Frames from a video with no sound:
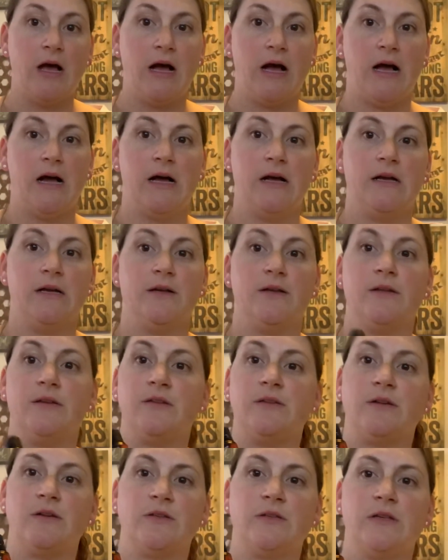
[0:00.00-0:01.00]
Uh,
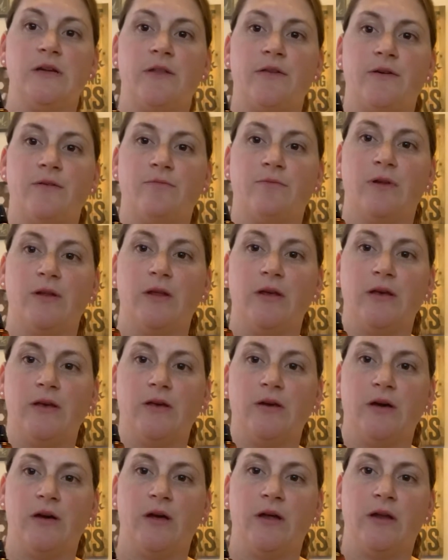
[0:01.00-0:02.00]
so it's another really
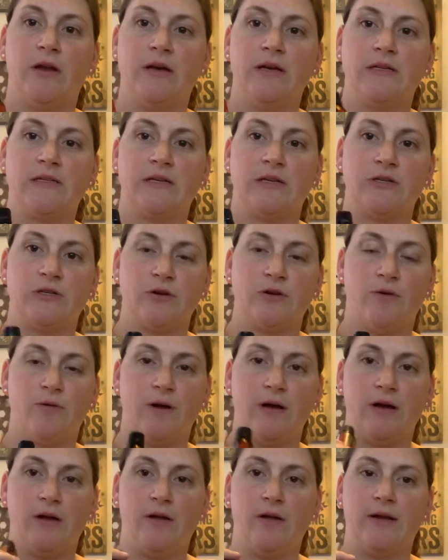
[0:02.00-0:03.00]
good essential
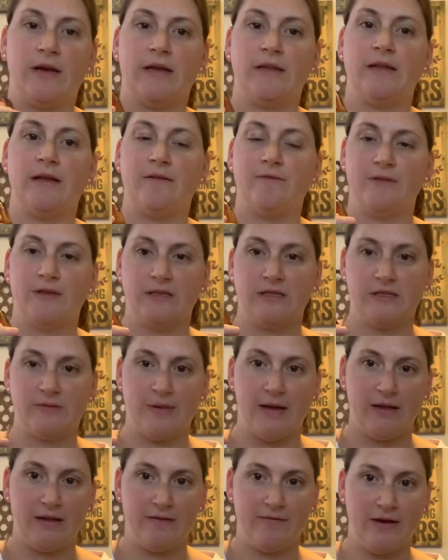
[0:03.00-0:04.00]
oil and I love the
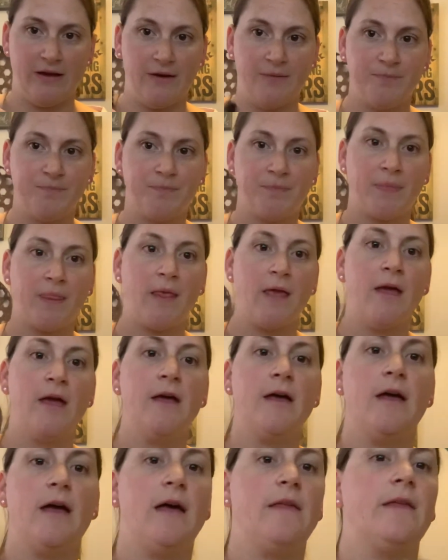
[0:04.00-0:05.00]
smell of it.
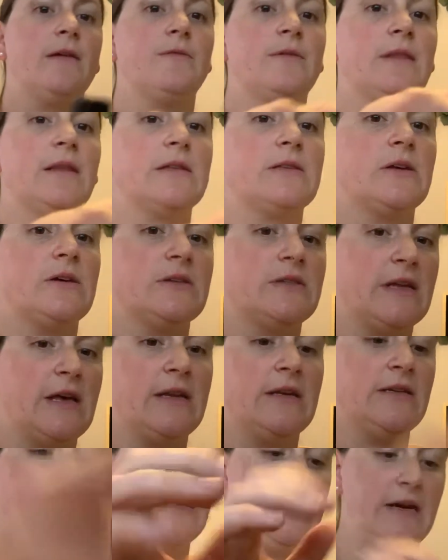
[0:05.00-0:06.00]
And then when it's all said
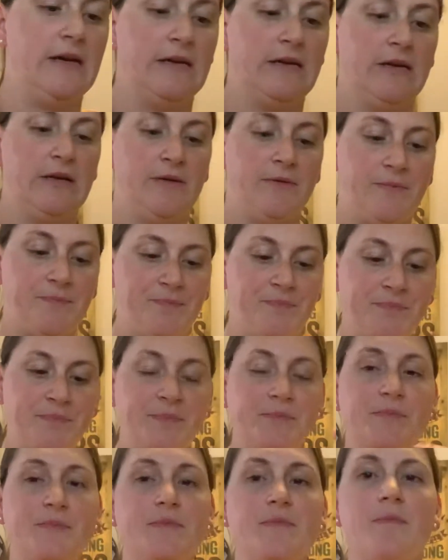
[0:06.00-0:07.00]
and done,
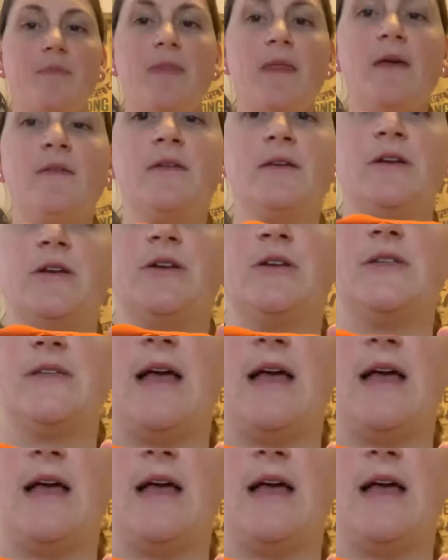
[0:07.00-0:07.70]
then you just